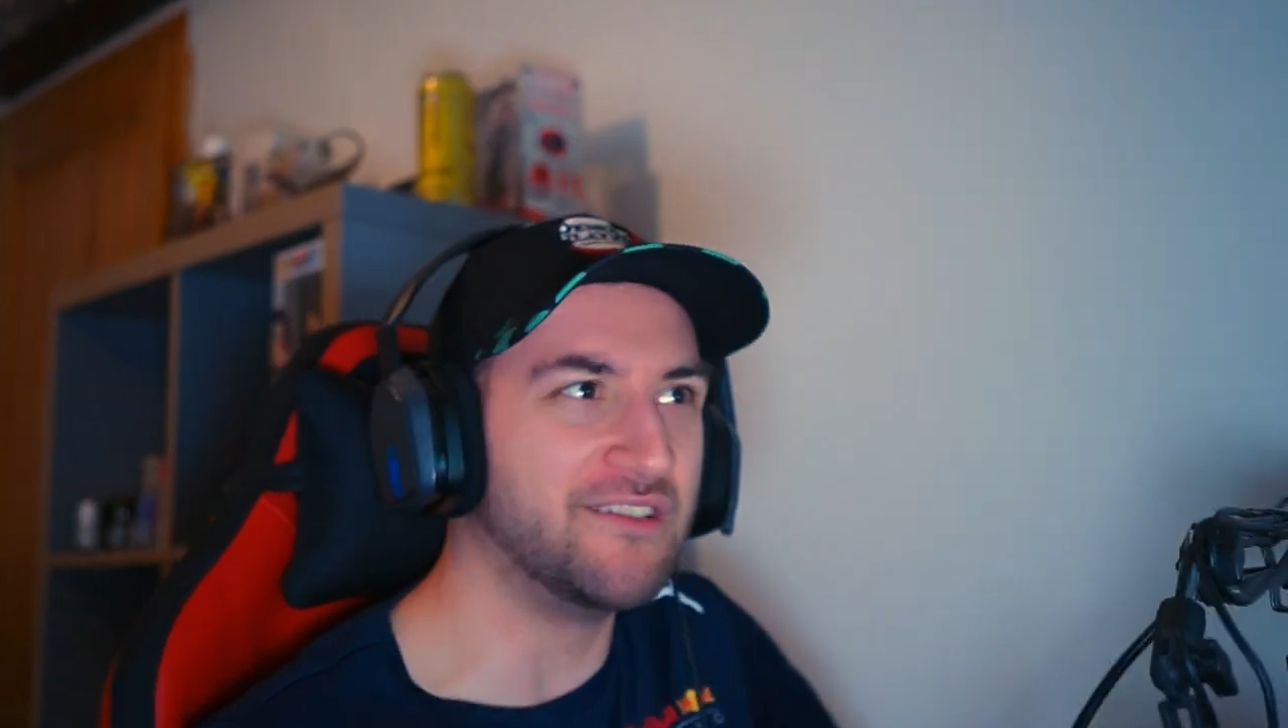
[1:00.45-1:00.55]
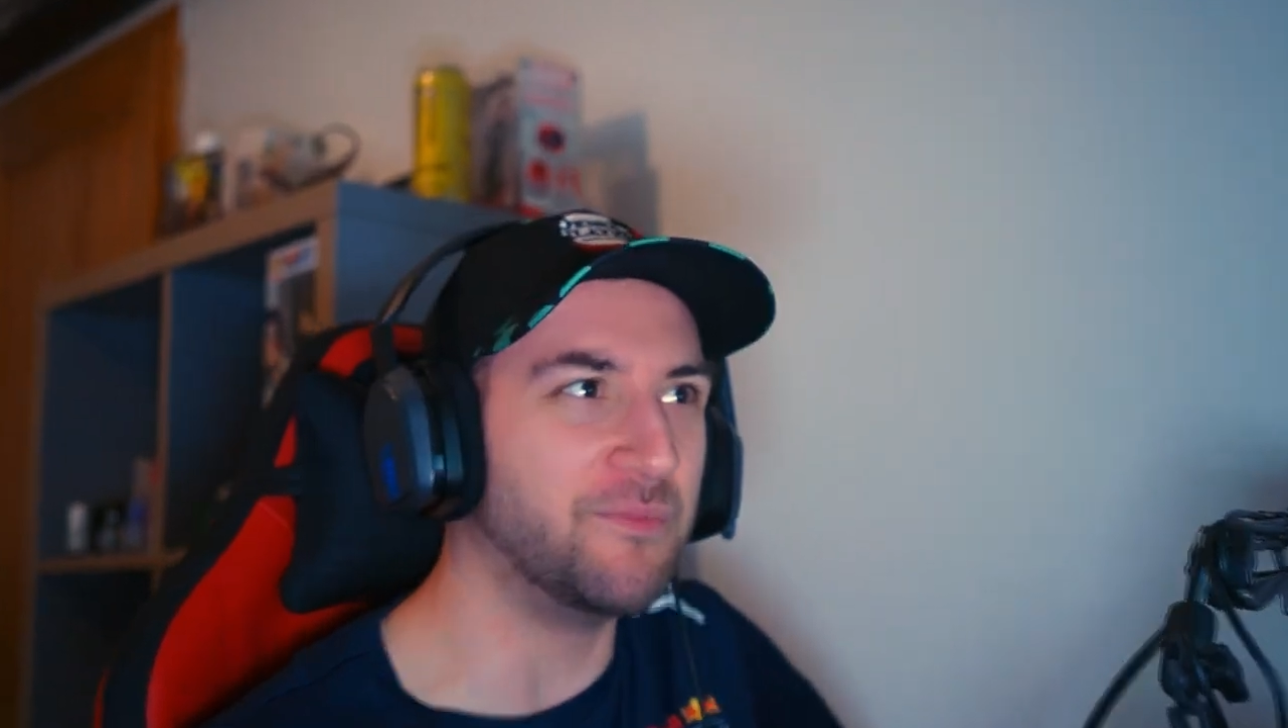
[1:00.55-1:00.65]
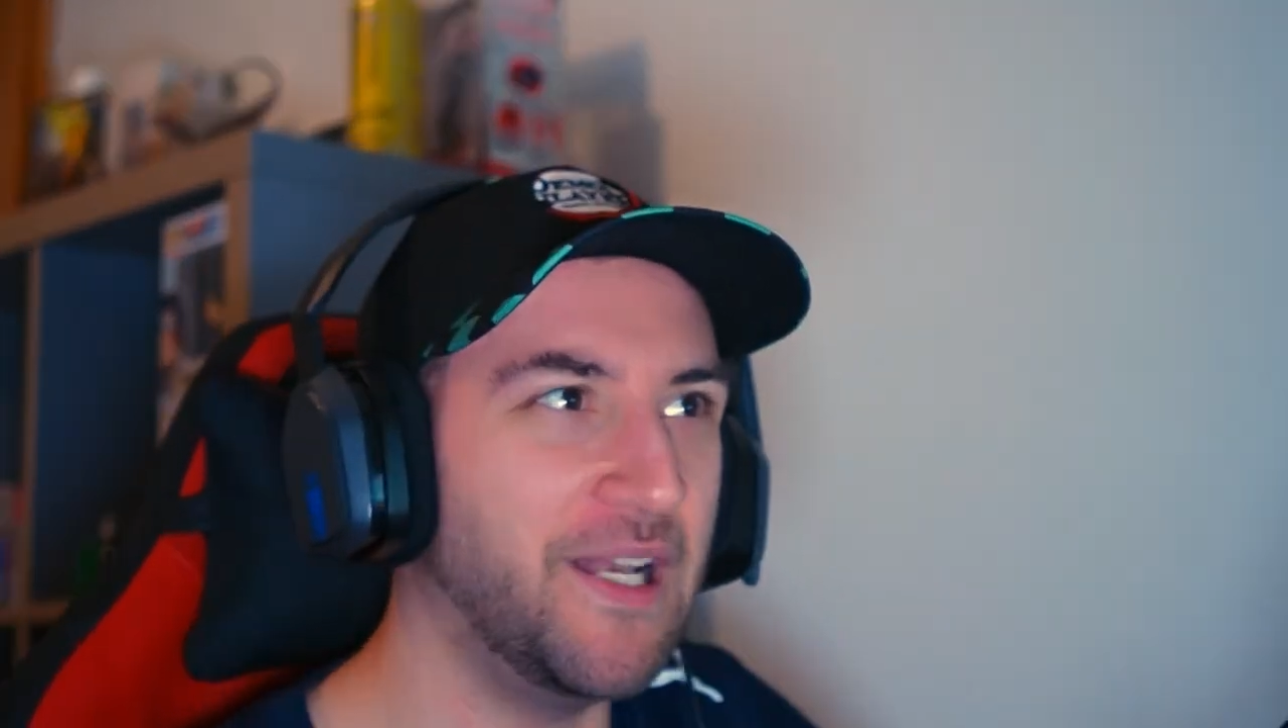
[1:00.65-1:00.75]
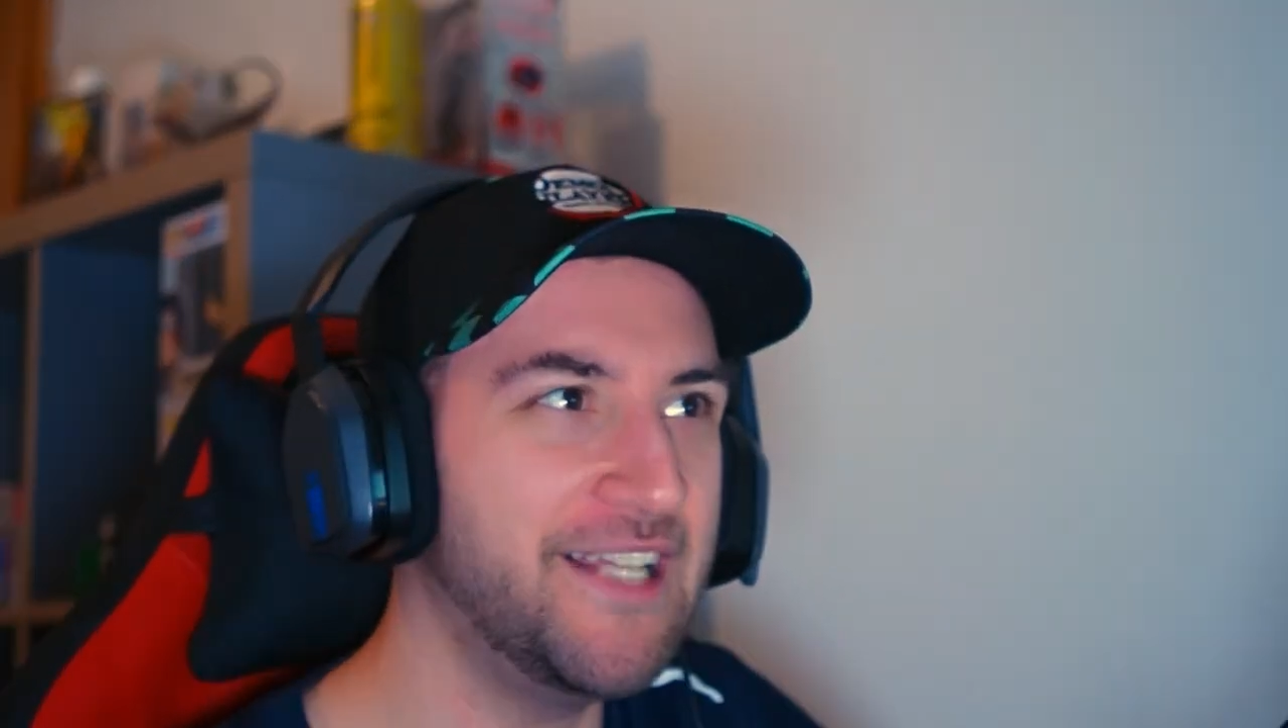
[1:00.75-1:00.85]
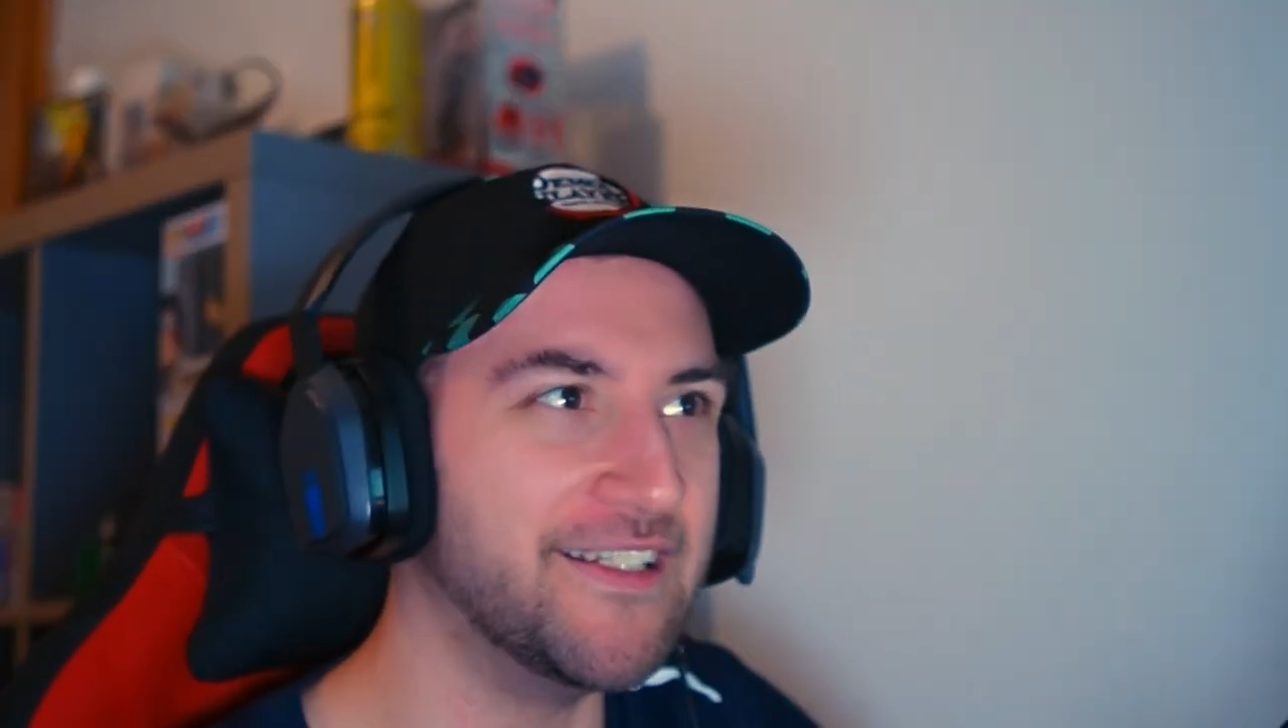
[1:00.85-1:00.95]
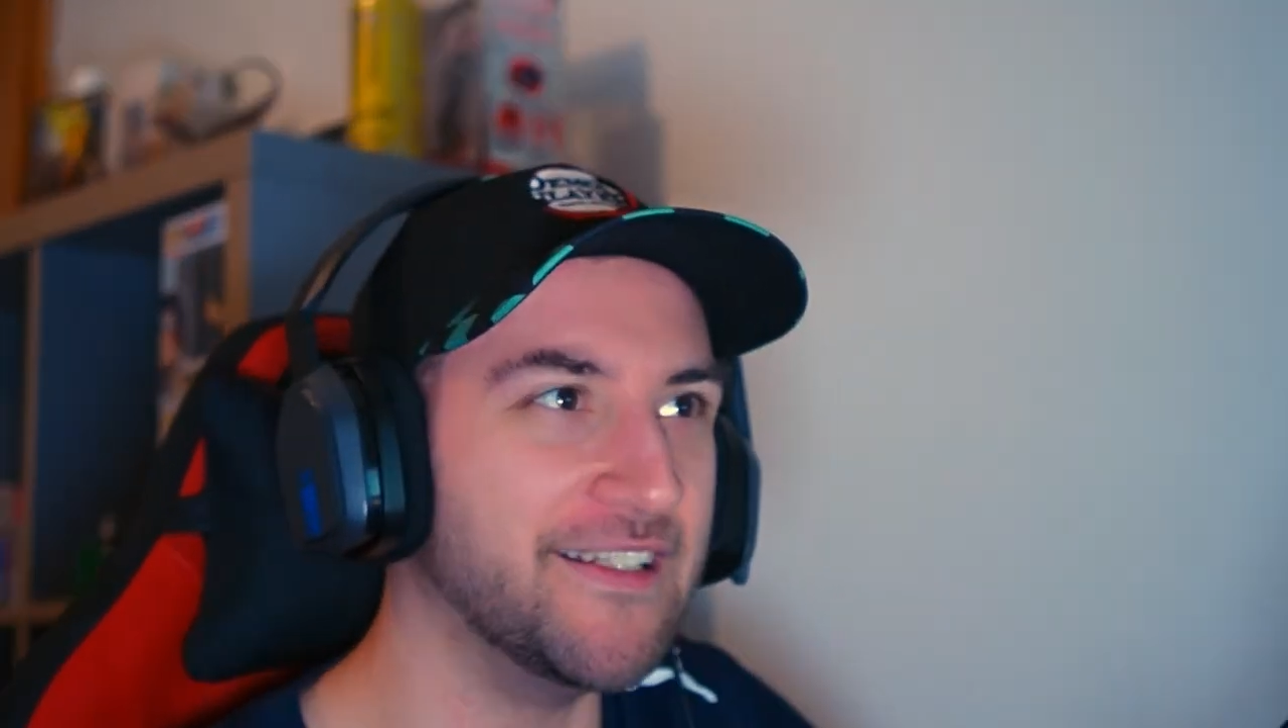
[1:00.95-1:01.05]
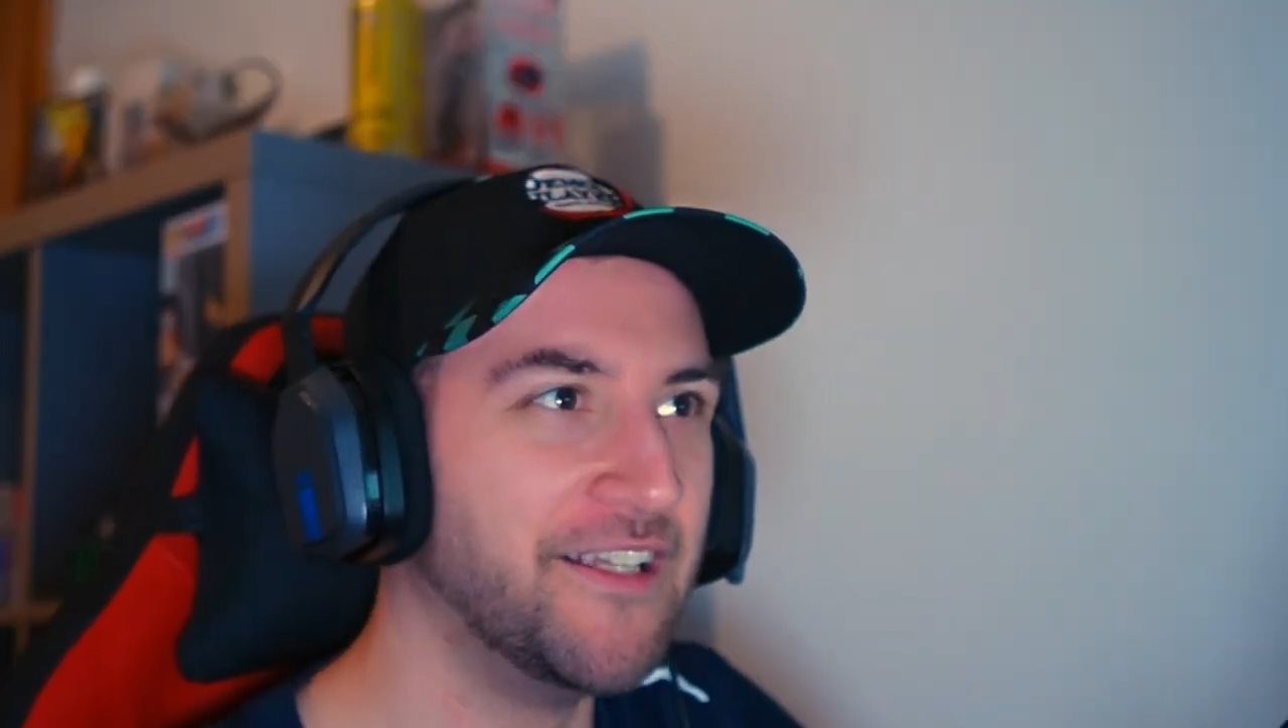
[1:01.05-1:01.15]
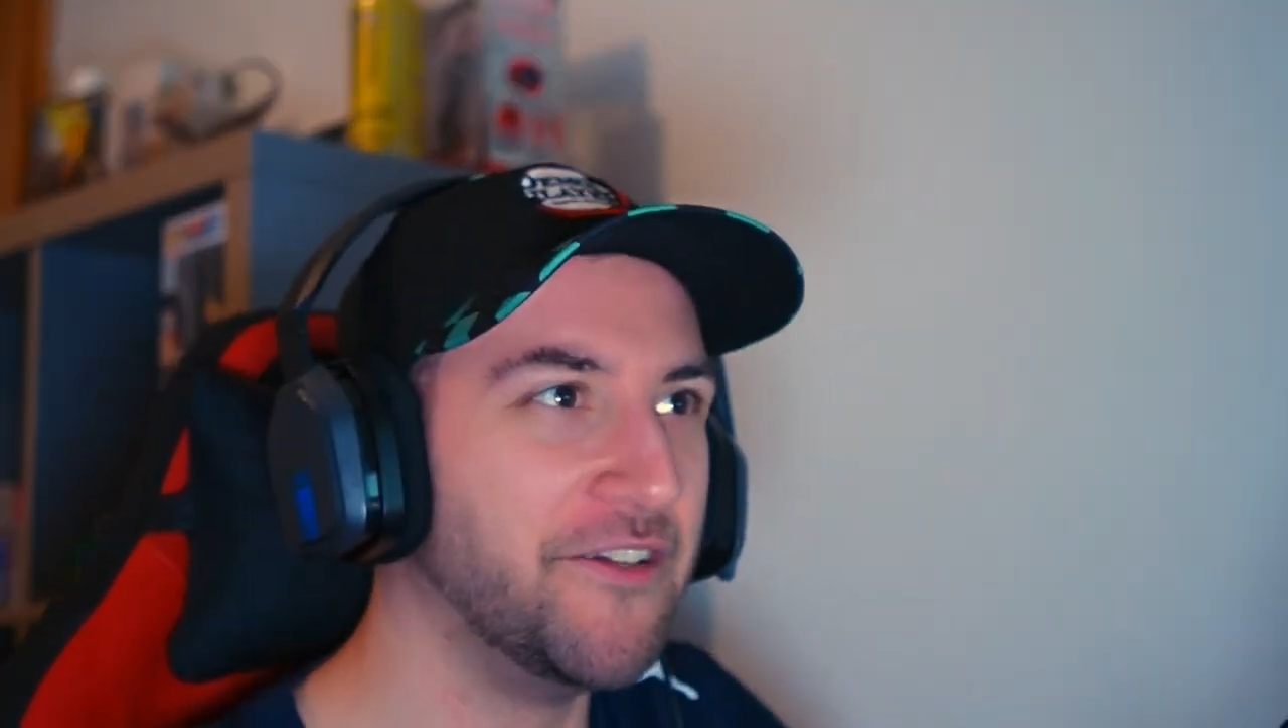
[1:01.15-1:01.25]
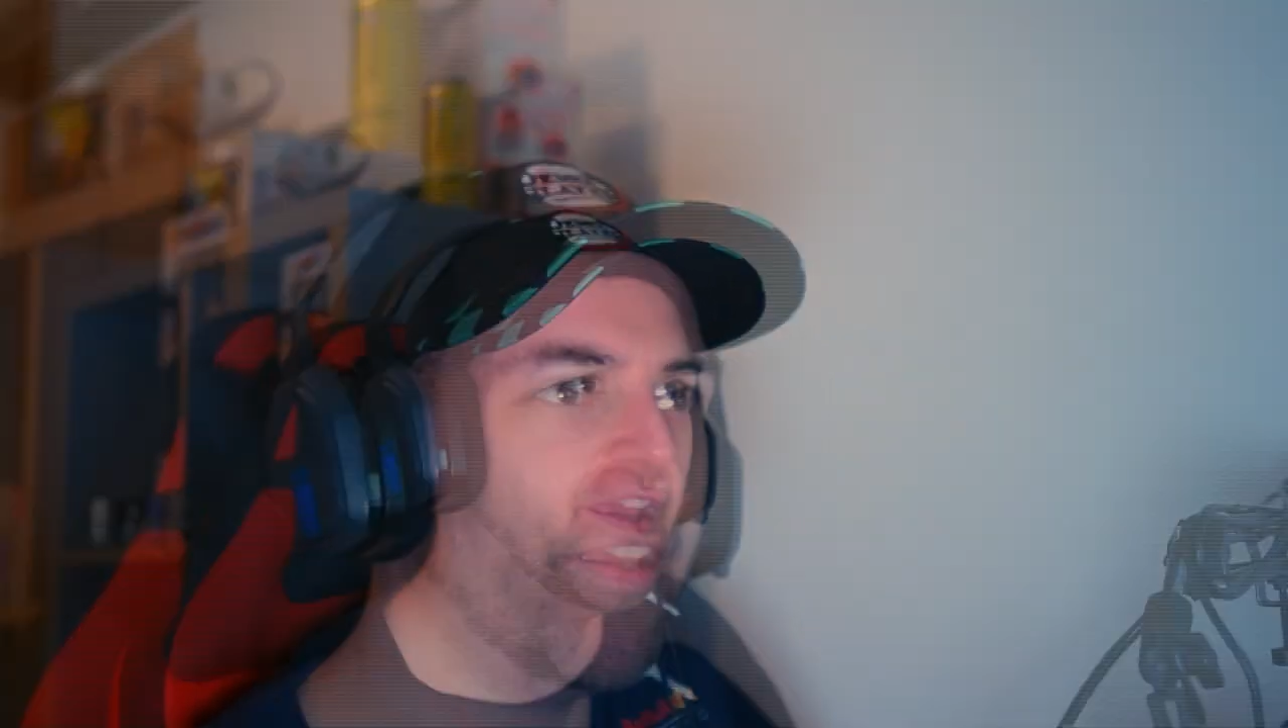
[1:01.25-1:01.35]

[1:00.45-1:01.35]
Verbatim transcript: splendid.